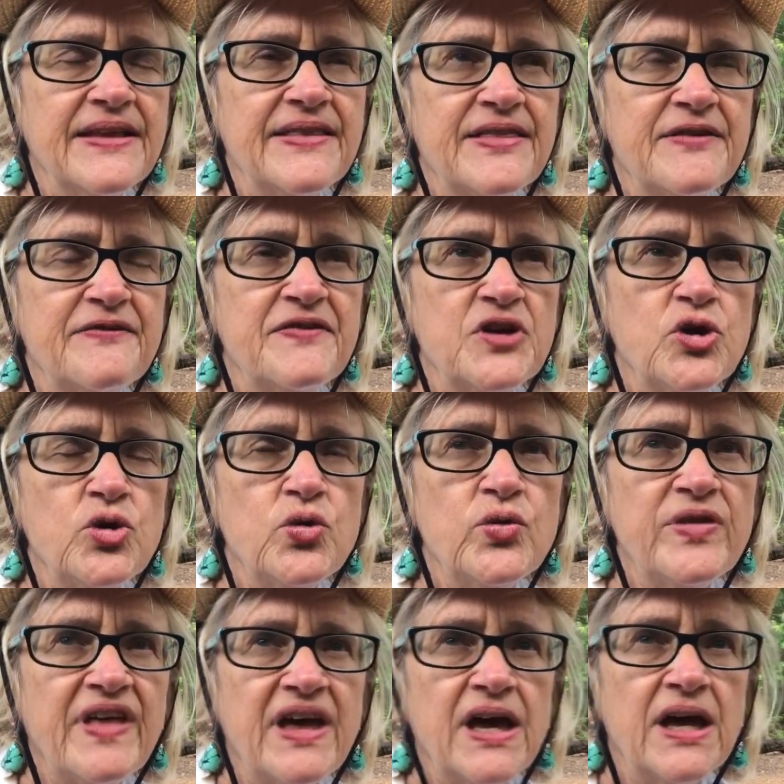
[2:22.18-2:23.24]
the view
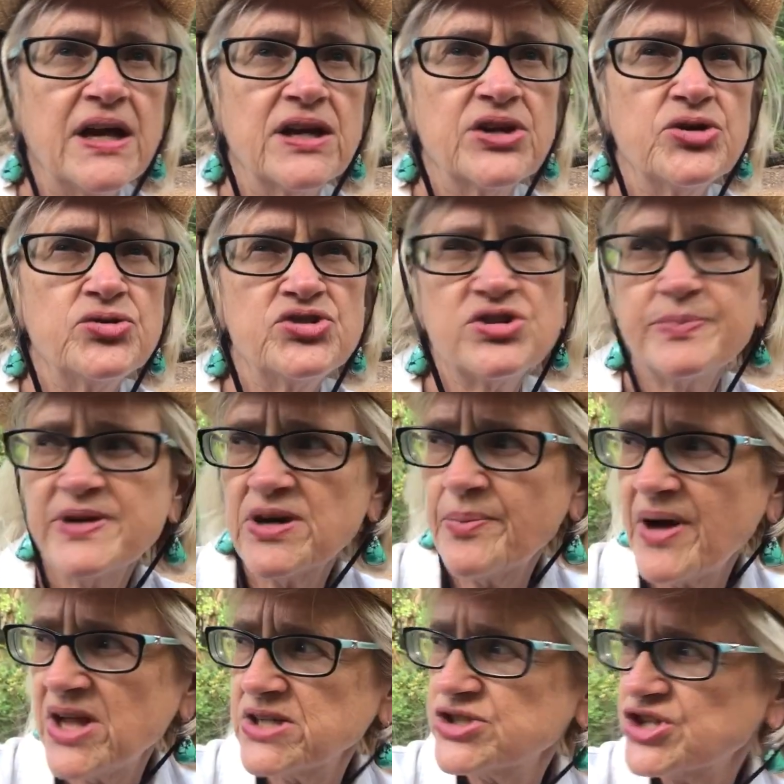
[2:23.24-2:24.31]
that you should be
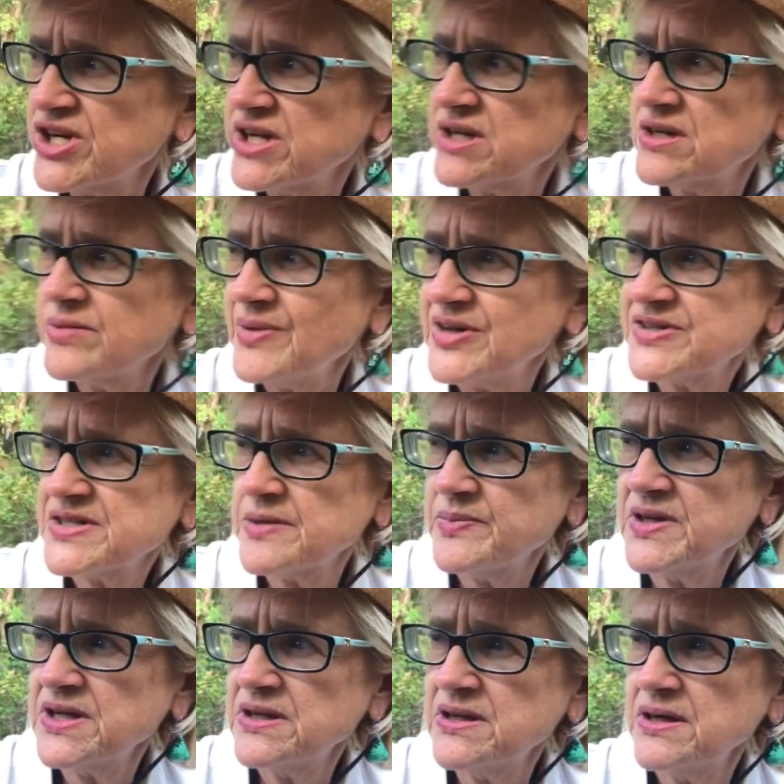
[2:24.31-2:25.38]
apologetic about
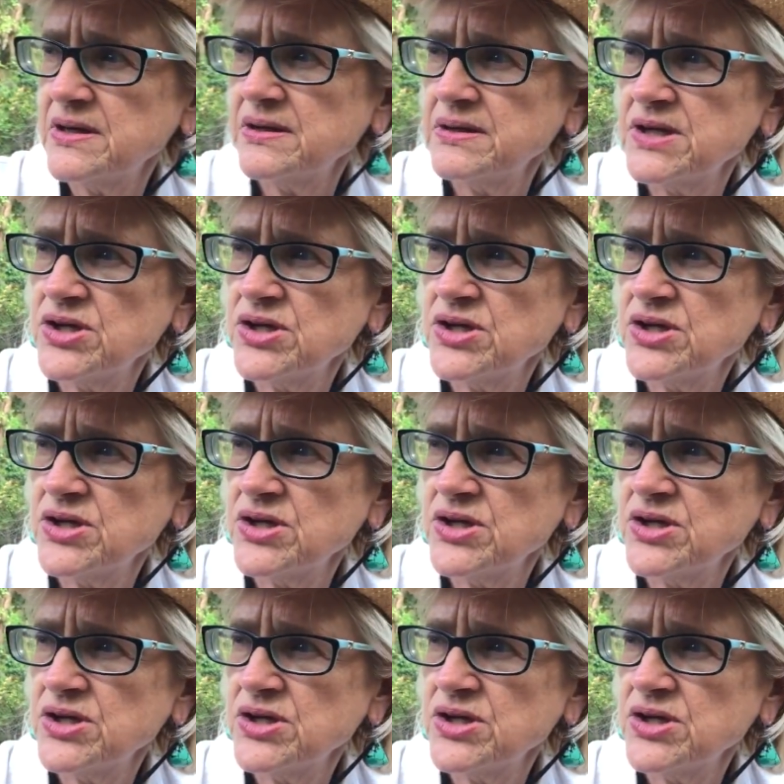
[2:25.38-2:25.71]
something that